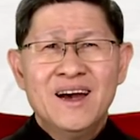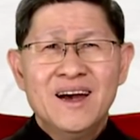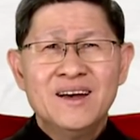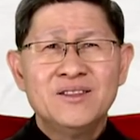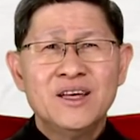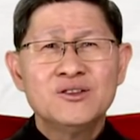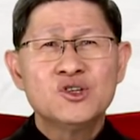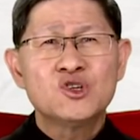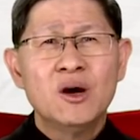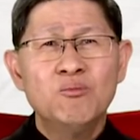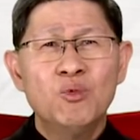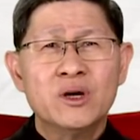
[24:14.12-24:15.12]
and then
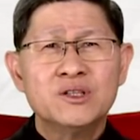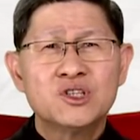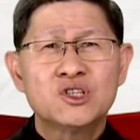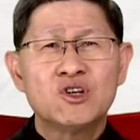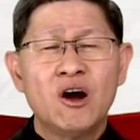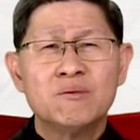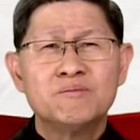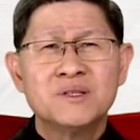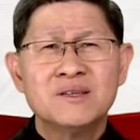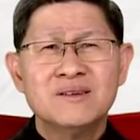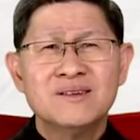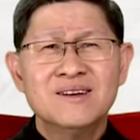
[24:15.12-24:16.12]
someone
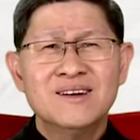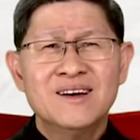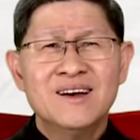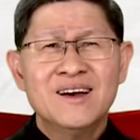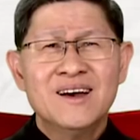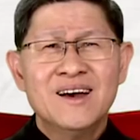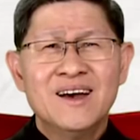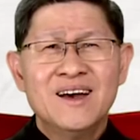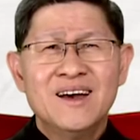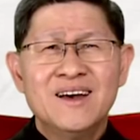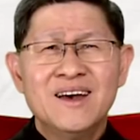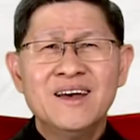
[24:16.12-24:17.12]
stopped
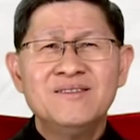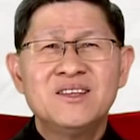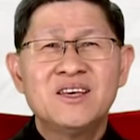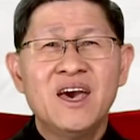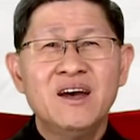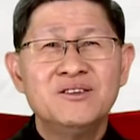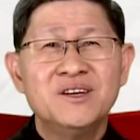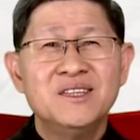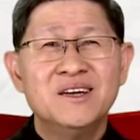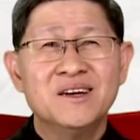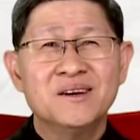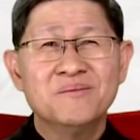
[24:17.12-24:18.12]
and
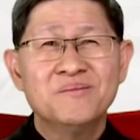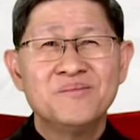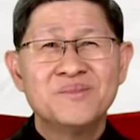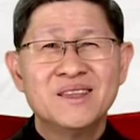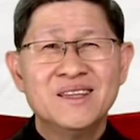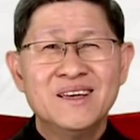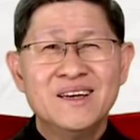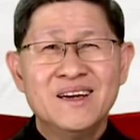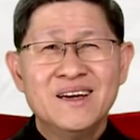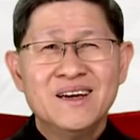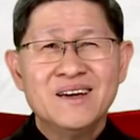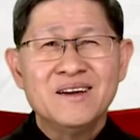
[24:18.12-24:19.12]
carried him
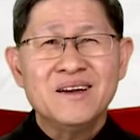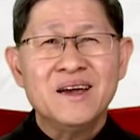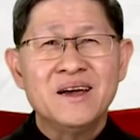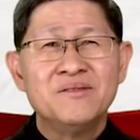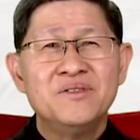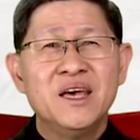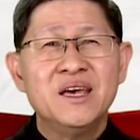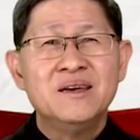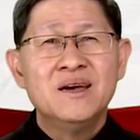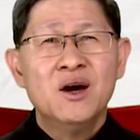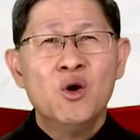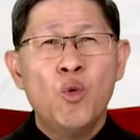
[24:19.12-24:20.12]
and they
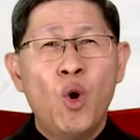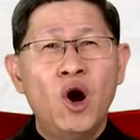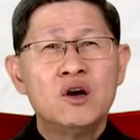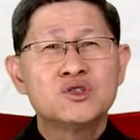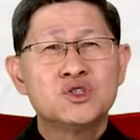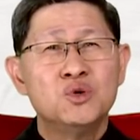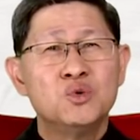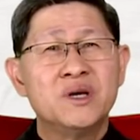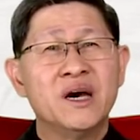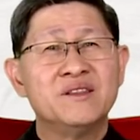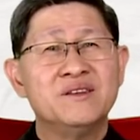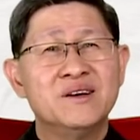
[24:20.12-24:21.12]
walked
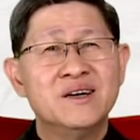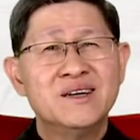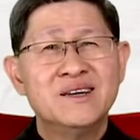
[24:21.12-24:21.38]
together.